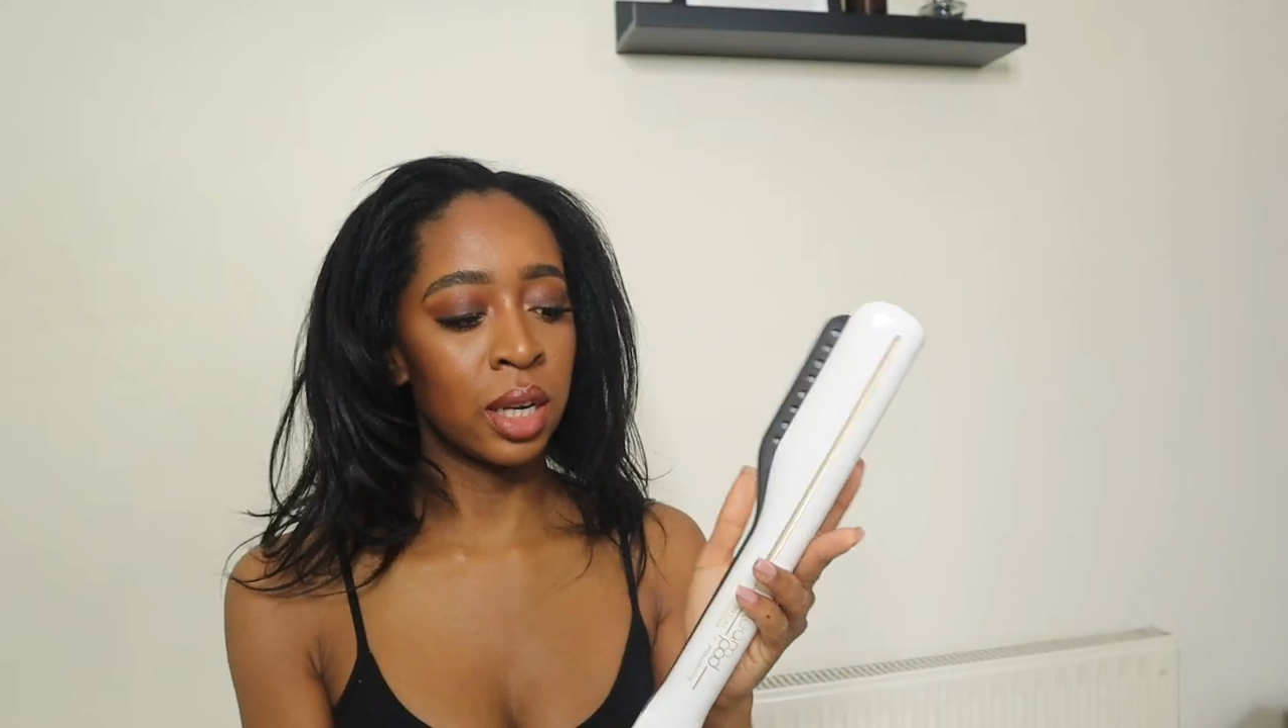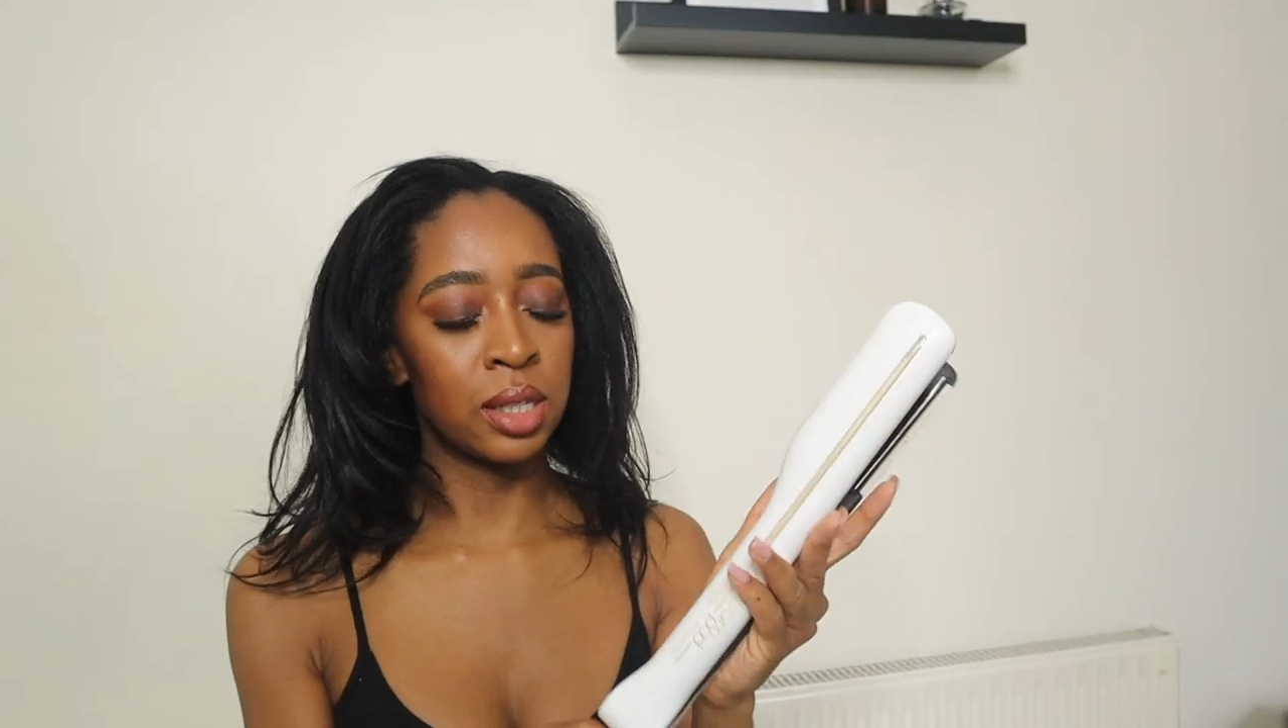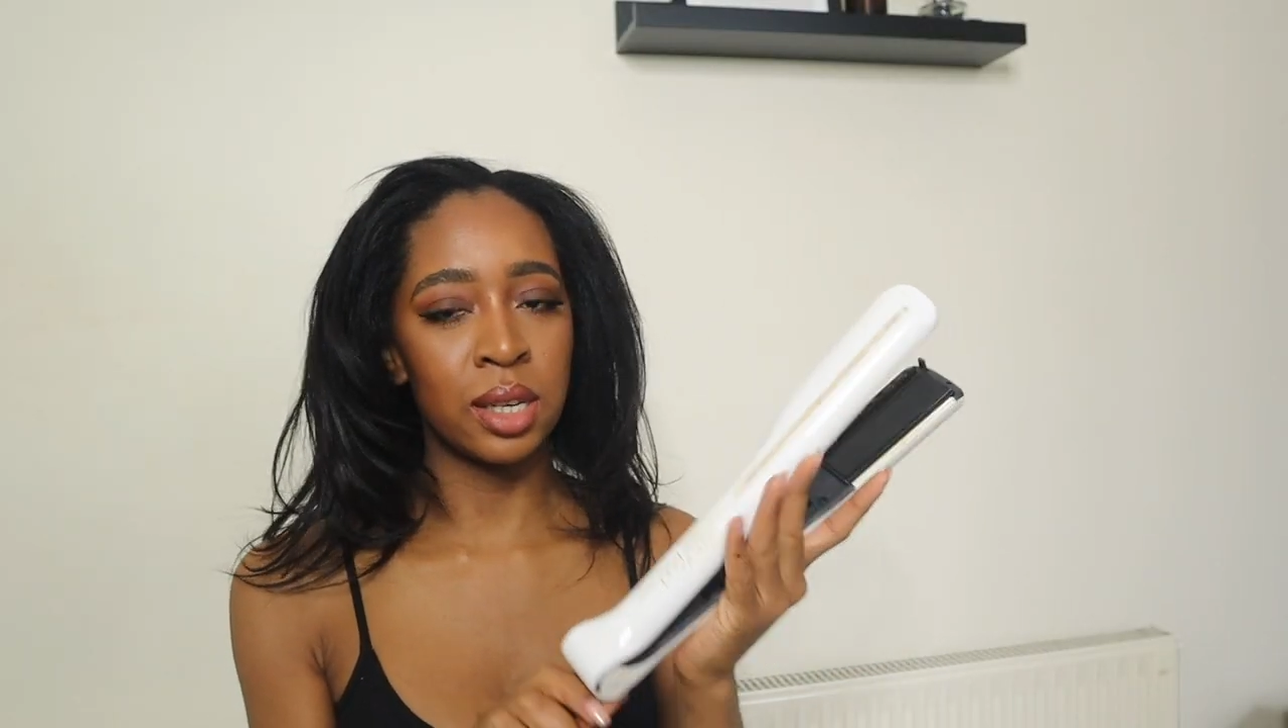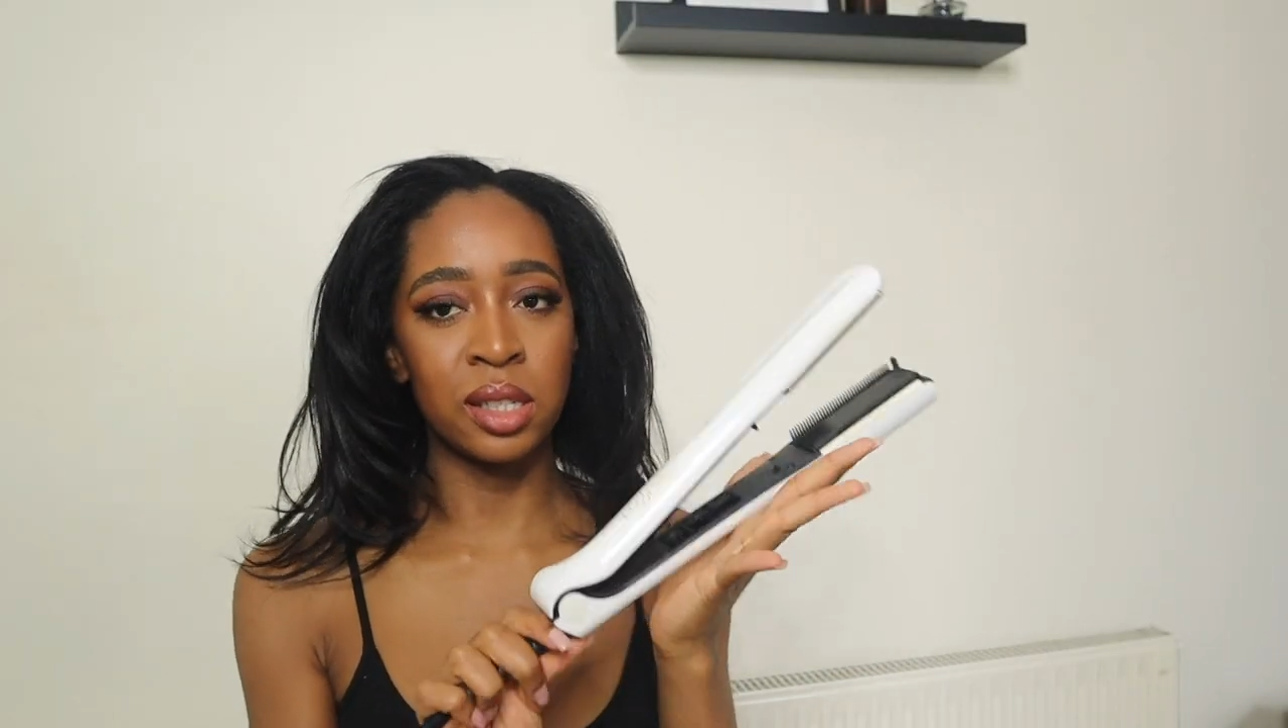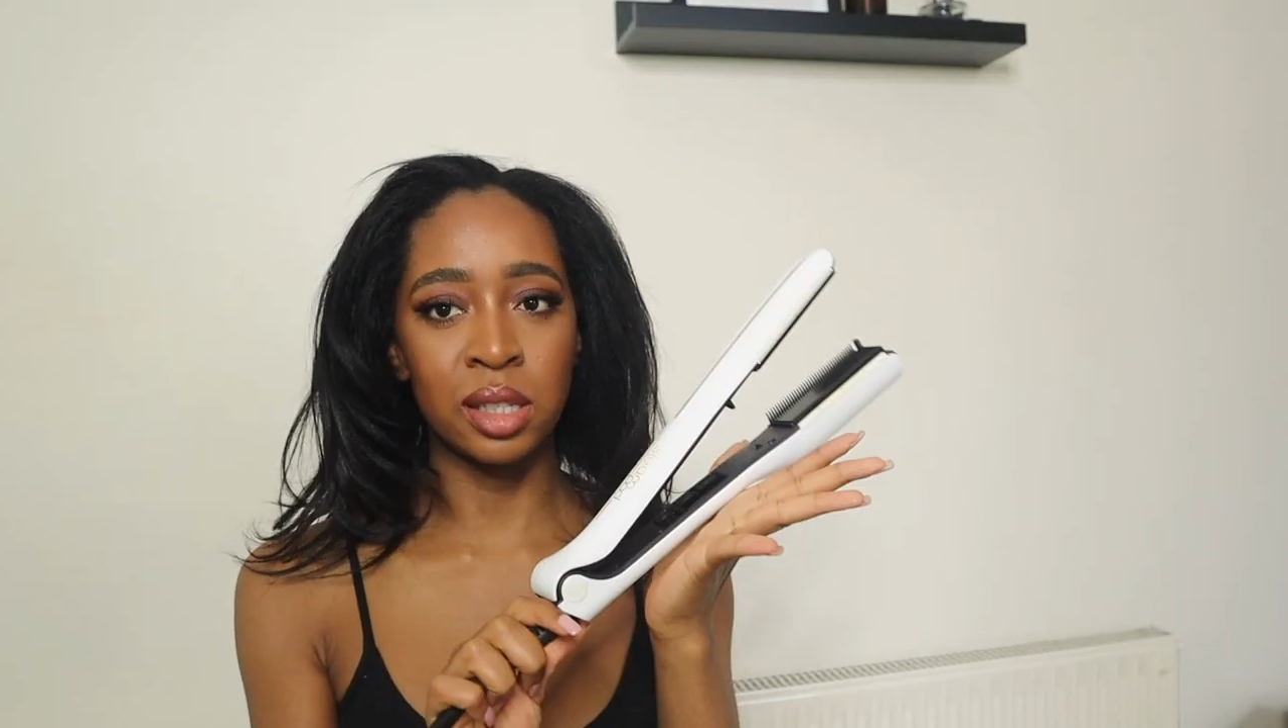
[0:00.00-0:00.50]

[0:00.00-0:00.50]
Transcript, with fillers: is this